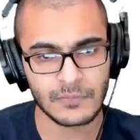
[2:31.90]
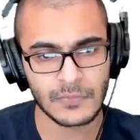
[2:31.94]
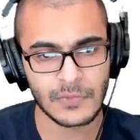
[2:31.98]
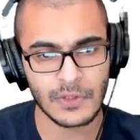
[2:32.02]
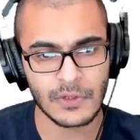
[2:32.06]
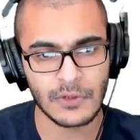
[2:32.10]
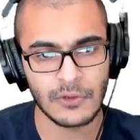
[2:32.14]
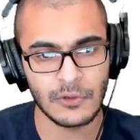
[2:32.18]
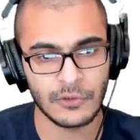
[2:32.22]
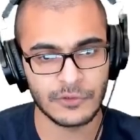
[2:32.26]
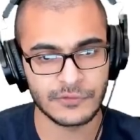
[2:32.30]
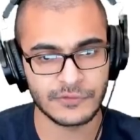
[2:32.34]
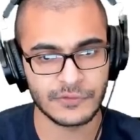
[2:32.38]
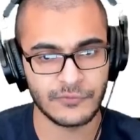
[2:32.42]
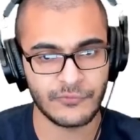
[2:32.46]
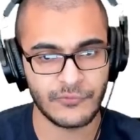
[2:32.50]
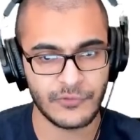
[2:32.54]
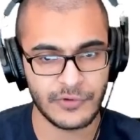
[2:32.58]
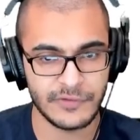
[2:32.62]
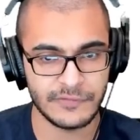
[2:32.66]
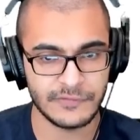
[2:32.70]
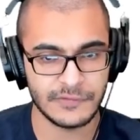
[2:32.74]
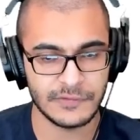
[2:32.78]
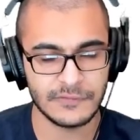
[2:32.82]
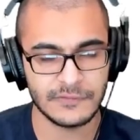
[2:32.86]
lots of
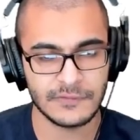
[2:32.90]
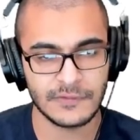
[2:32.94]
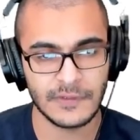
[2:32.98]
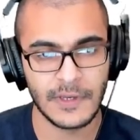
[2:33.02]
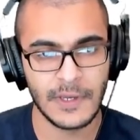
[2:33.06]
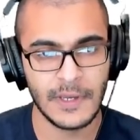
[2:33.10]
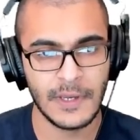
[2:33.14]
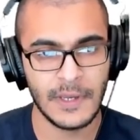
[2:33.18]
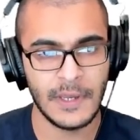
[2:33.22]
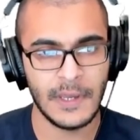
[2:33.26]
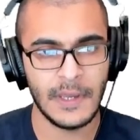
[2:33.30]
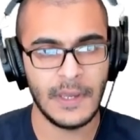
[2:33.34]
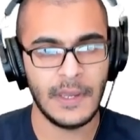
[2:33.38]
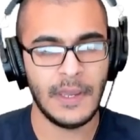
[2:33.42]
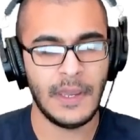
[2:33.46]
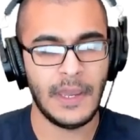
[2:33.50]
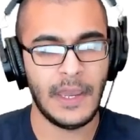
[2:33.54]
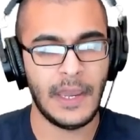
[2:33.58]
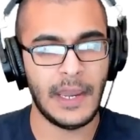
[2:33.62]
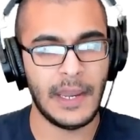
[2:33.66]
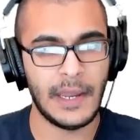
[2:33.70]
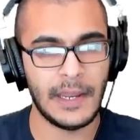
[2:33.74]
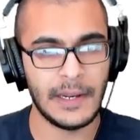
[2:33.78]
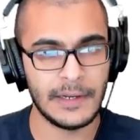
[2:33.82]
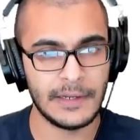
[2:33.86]
reasons,
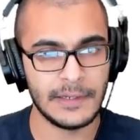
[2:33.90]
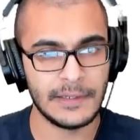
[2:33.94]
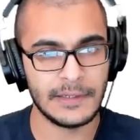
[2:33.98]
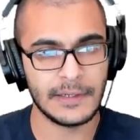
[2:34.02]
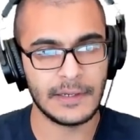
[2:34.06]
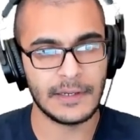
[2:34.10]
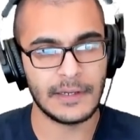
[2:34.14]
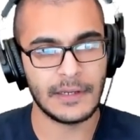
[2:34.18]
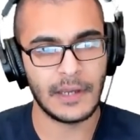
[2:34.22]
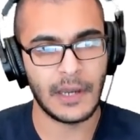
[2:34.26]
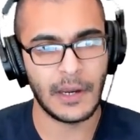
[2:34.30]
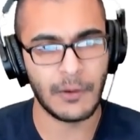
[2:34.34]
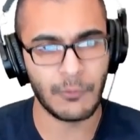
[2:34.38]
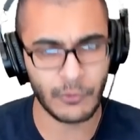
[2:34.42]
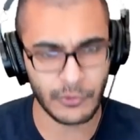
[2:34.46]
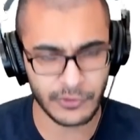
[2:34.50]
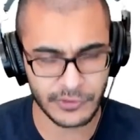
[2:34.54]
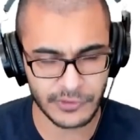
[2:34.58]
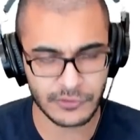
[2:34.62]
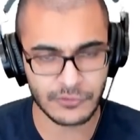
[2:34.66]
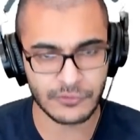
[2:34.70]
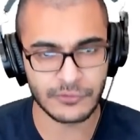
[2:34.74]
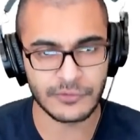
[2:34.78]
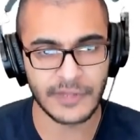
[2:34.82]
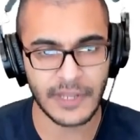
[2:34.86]
and I
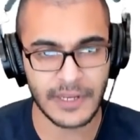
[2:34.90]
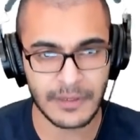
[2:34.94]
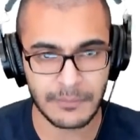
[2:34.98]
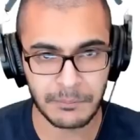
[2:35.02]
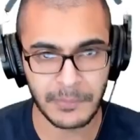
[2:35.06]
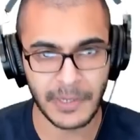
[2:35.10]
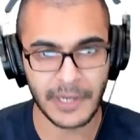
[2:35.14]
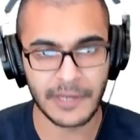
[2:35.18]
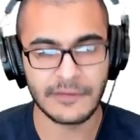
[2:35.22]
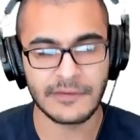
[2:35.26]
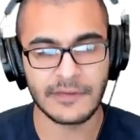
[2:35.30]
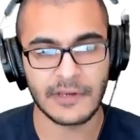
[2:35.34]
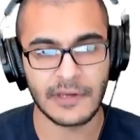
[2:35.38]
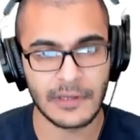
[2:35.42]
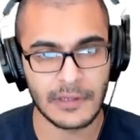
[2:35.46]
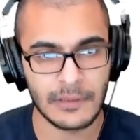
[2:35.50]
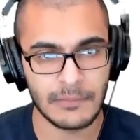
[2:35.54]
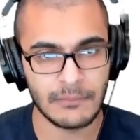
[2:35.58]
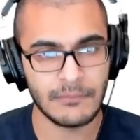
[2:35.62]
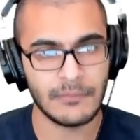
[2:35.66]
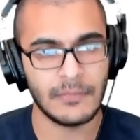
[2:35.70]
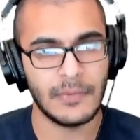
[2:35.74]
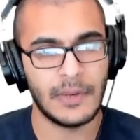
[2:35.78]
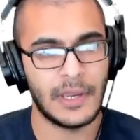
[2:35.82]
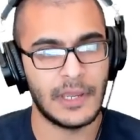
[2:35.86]
wanted to take my
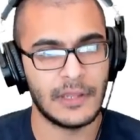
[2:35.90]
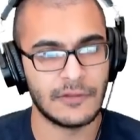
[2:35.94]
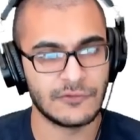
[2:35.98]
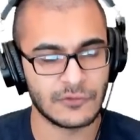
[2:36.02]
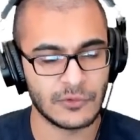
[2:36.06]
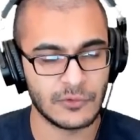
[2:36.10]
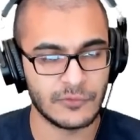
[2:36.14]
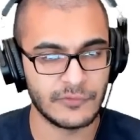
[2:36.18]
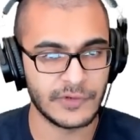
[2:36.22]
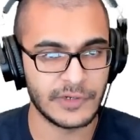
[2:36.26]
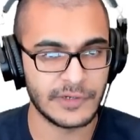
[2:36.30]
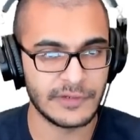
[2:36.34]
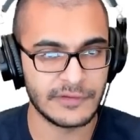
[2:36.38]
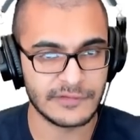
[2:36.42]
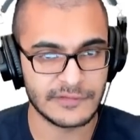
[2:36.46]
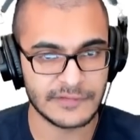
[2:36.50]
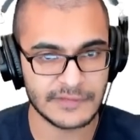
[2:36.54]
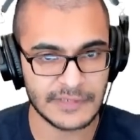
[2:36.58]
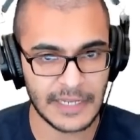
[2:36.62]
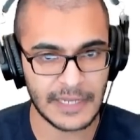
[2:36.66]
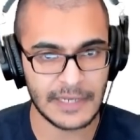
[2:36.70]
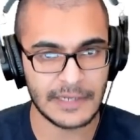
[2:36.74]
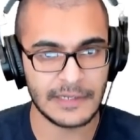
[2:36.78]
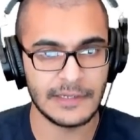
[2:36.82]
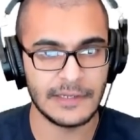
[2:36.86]
time and sort of
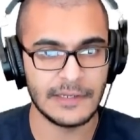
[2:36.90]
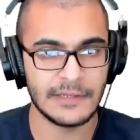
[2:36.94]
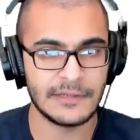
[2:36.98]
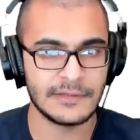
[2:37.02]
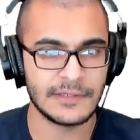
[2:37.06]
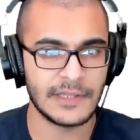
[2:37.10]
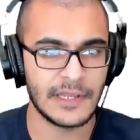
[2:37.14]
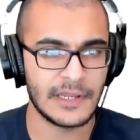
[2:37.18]
understand it,